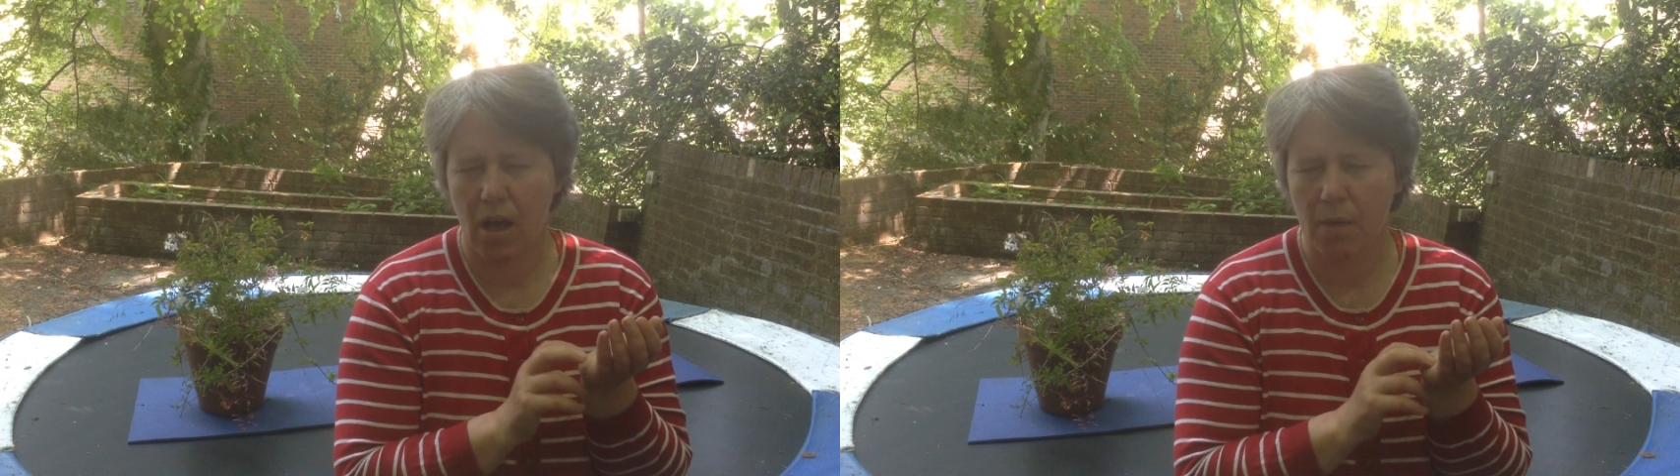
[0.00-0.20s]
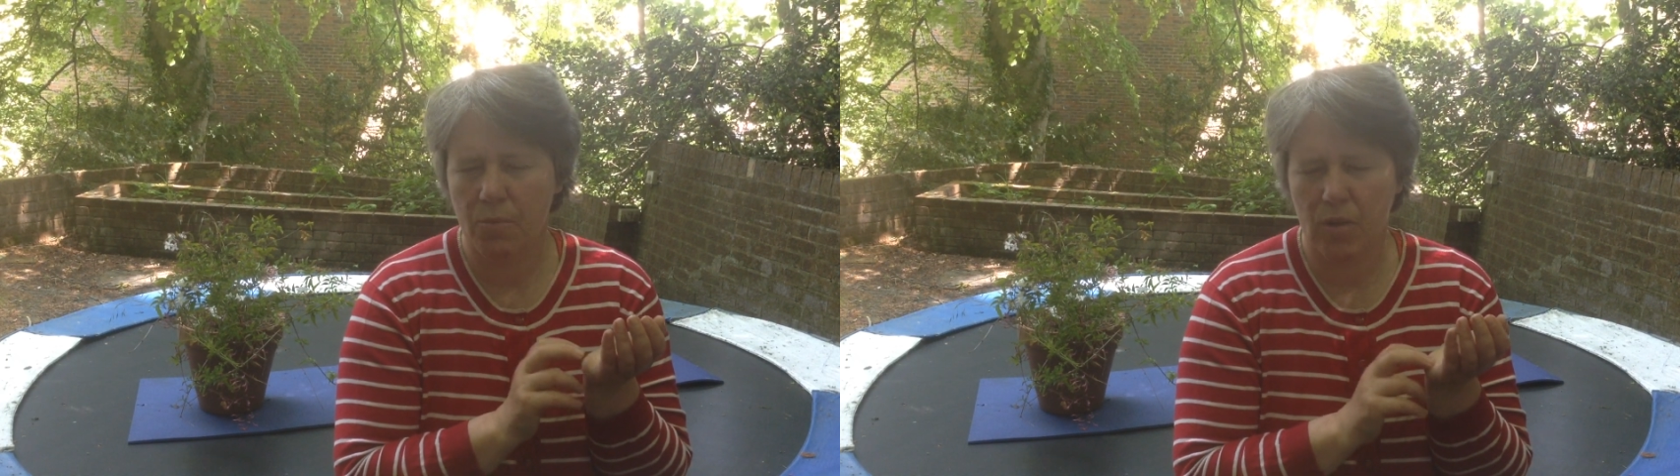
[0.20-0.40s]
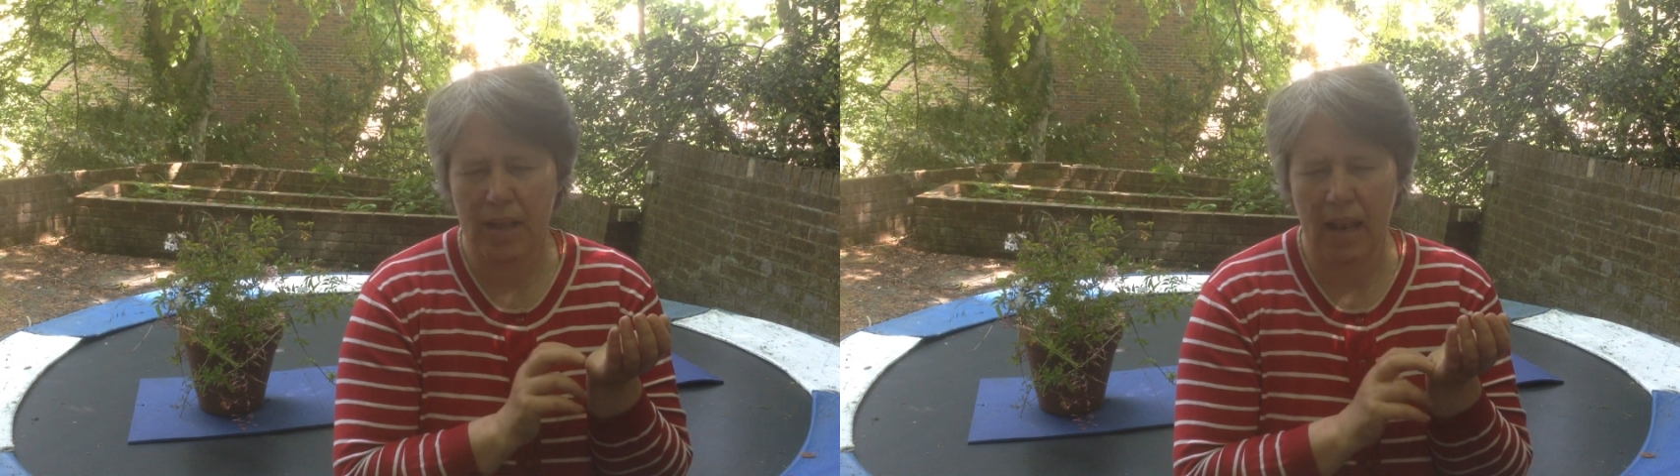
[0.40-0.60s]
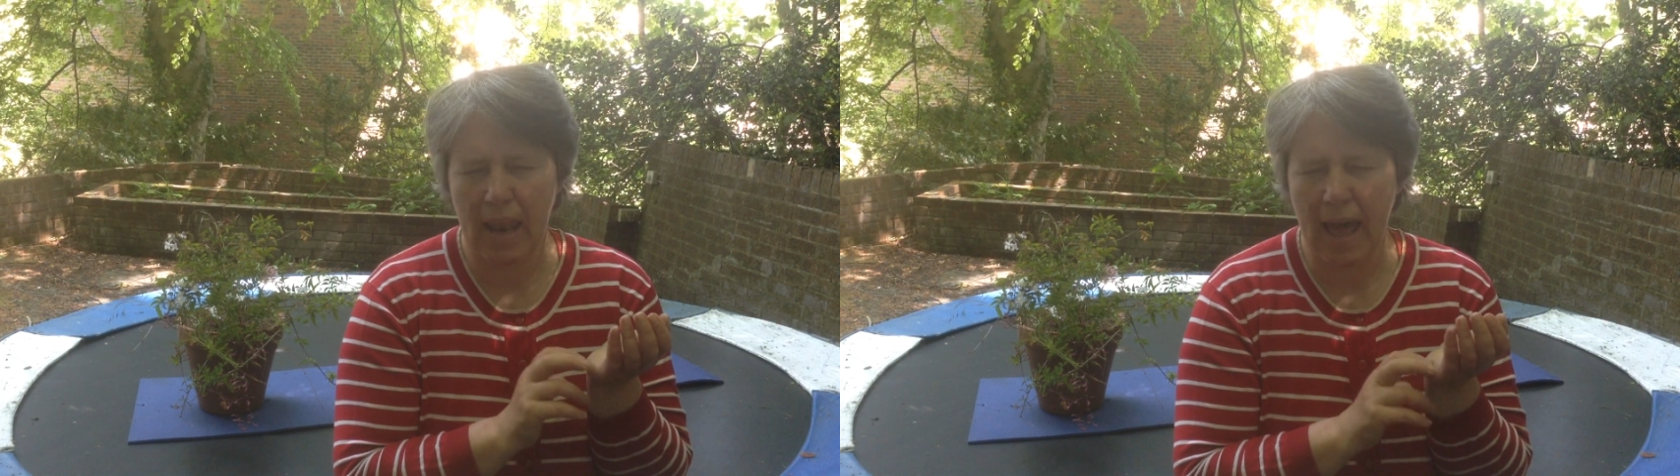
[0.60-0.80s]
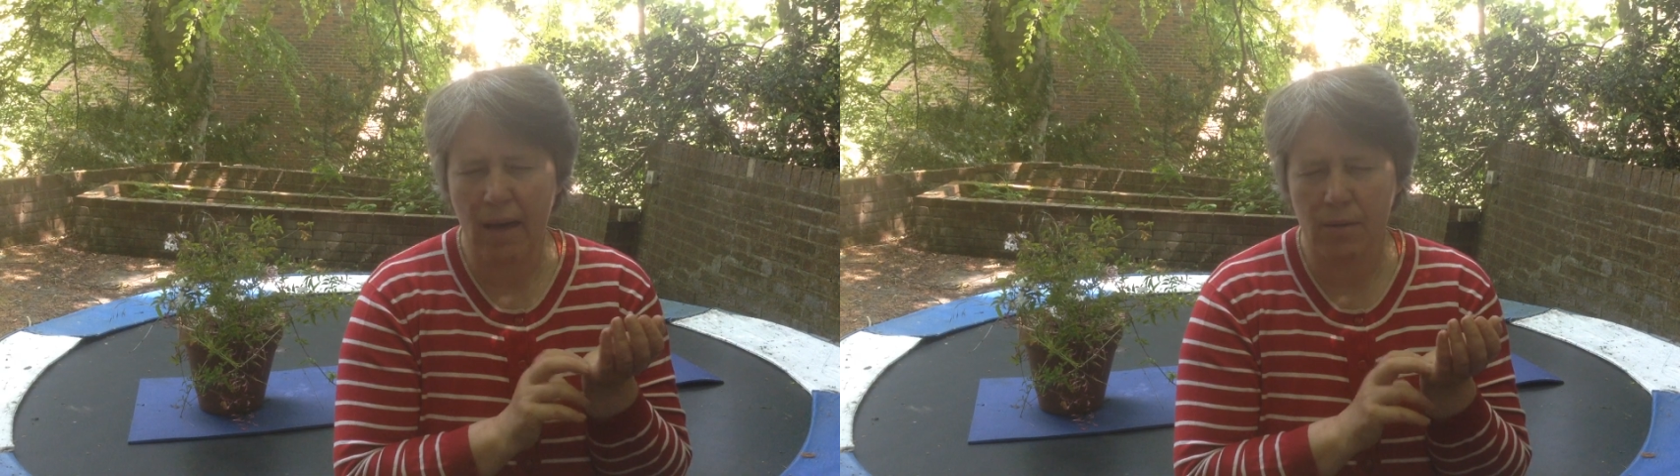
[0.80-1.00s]
I'm not
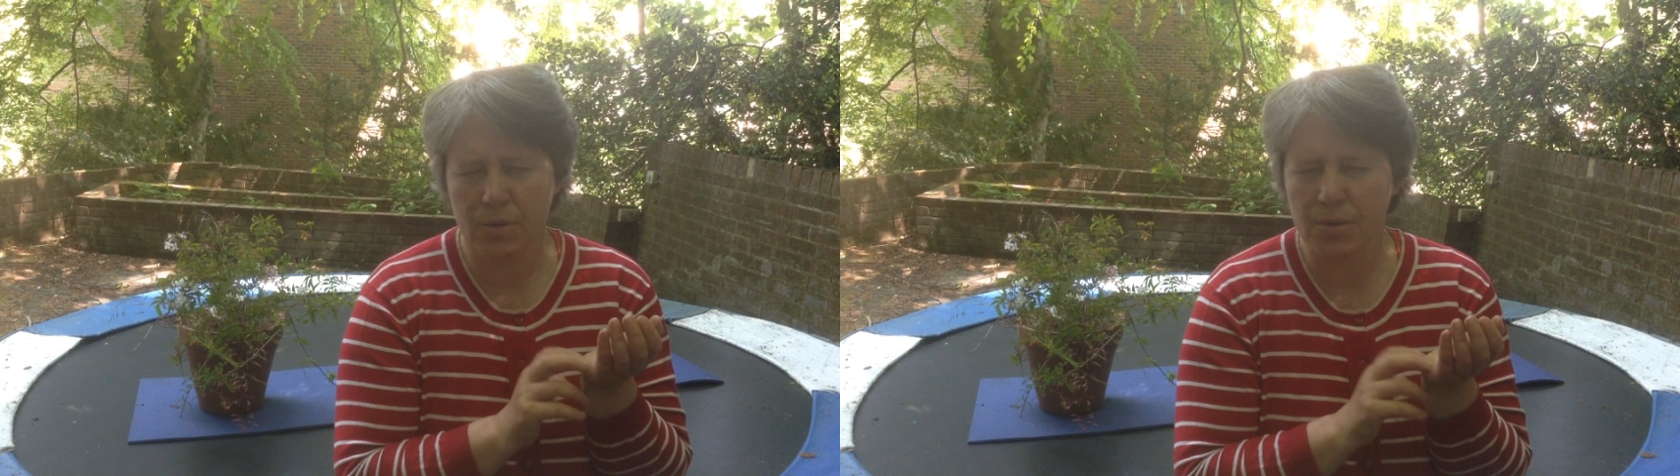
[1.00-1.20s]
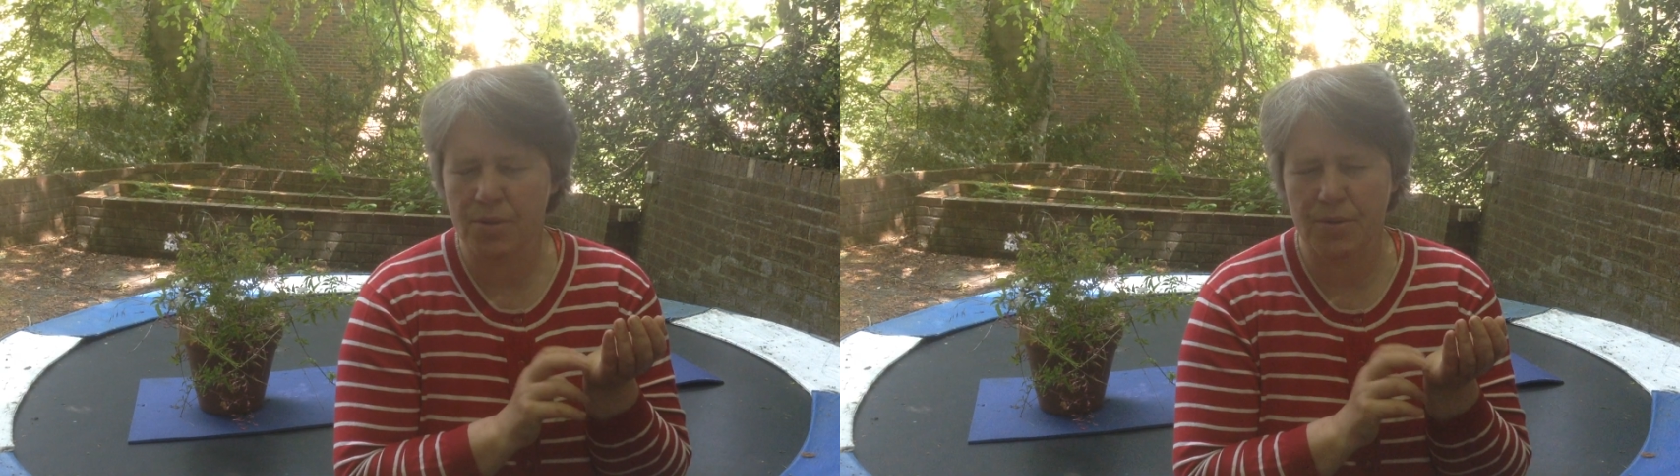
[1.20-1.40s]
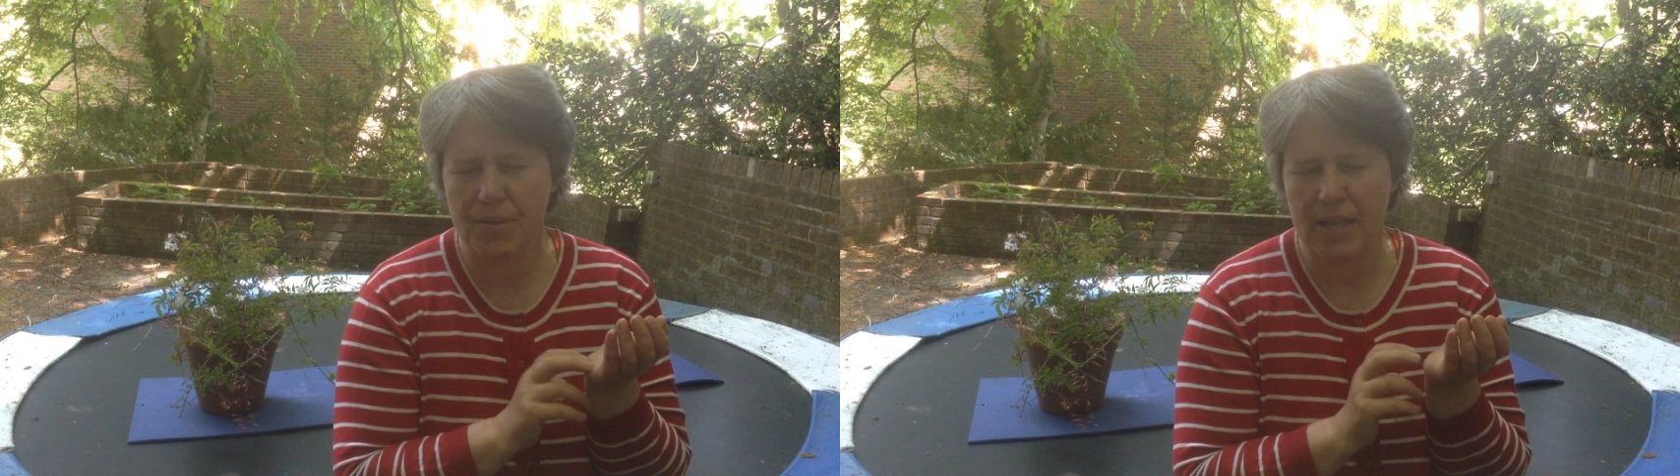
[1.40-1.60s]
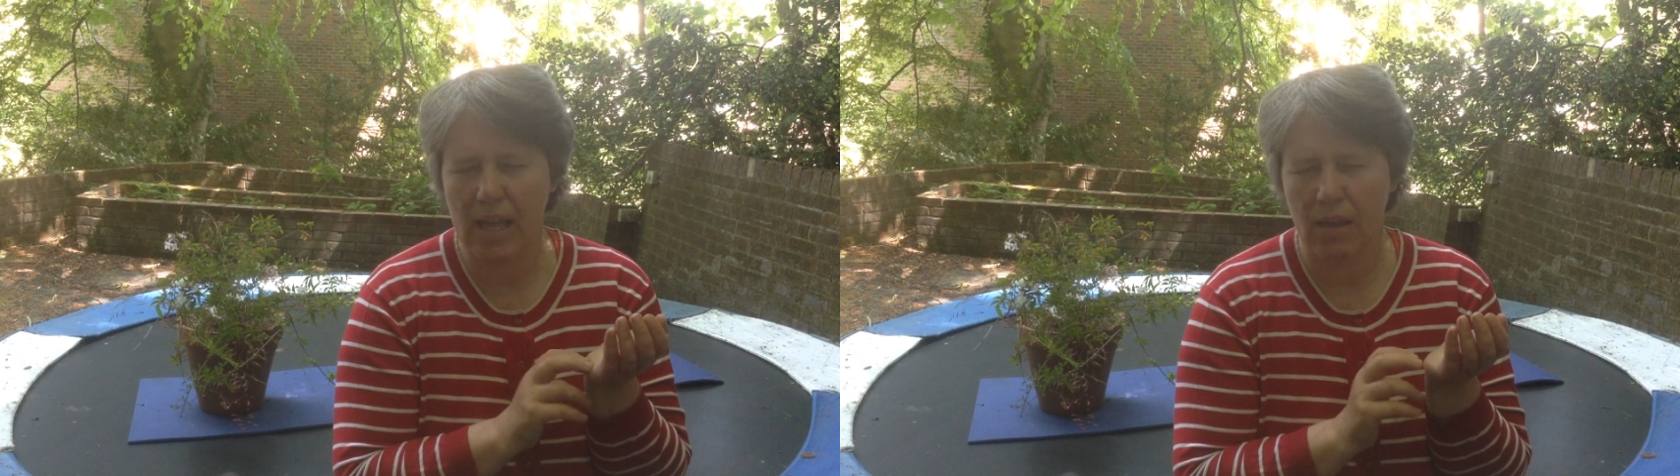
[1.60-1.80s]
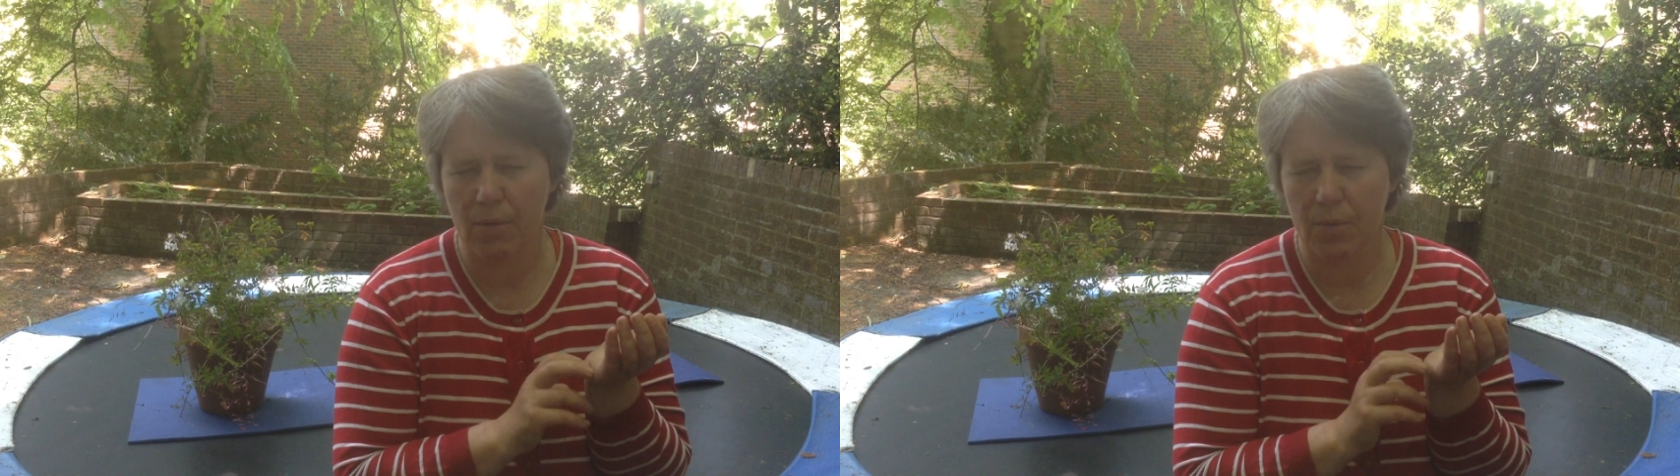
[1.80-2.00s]
allowed to
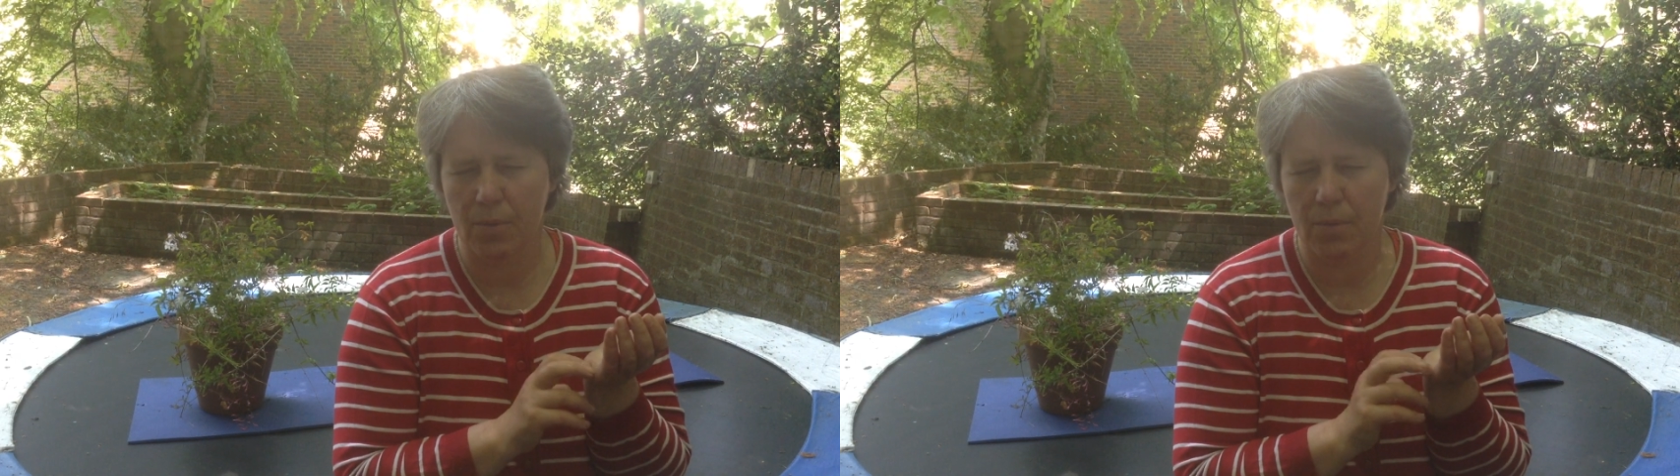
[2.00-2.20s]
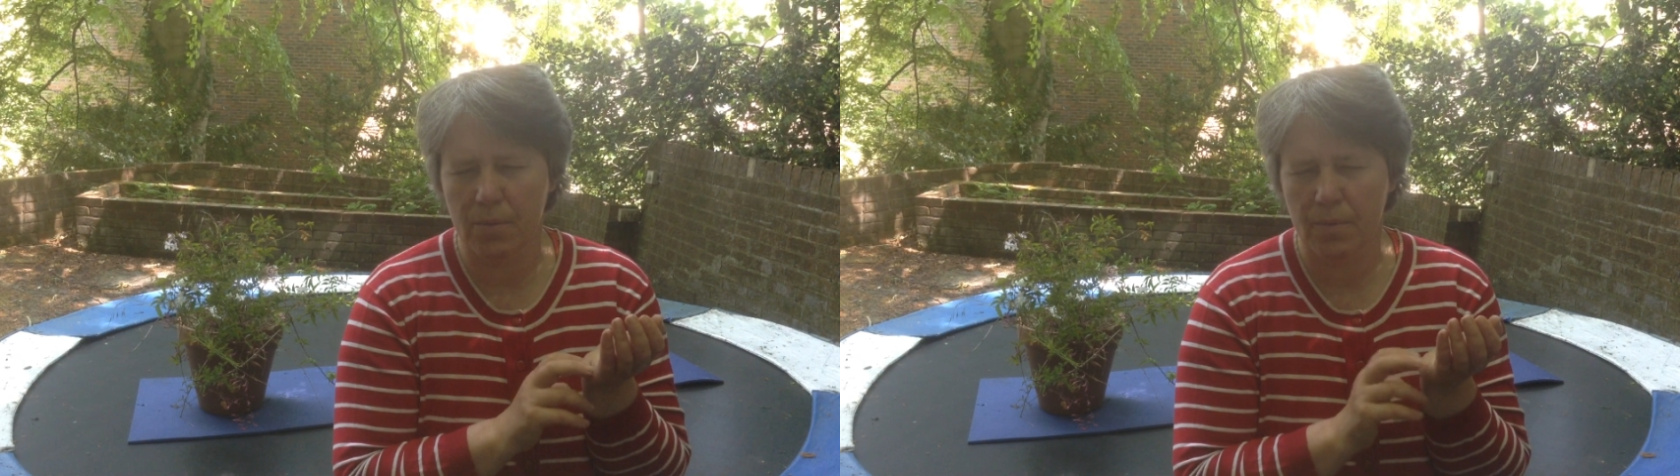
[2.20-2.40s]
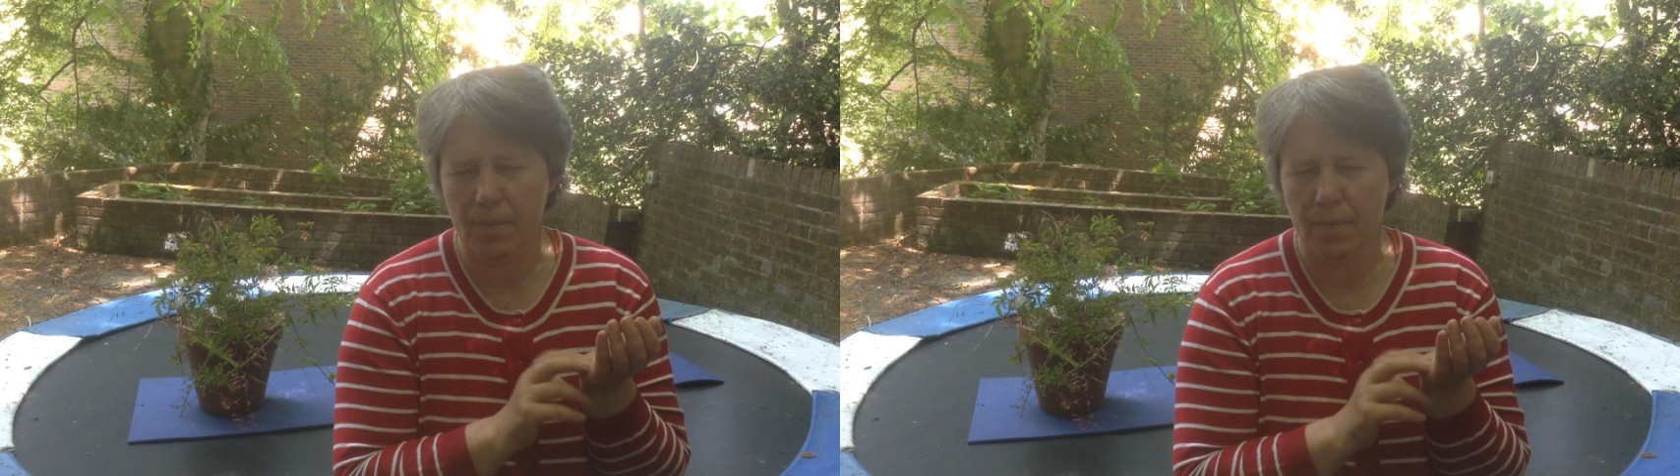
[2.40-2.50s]
see you.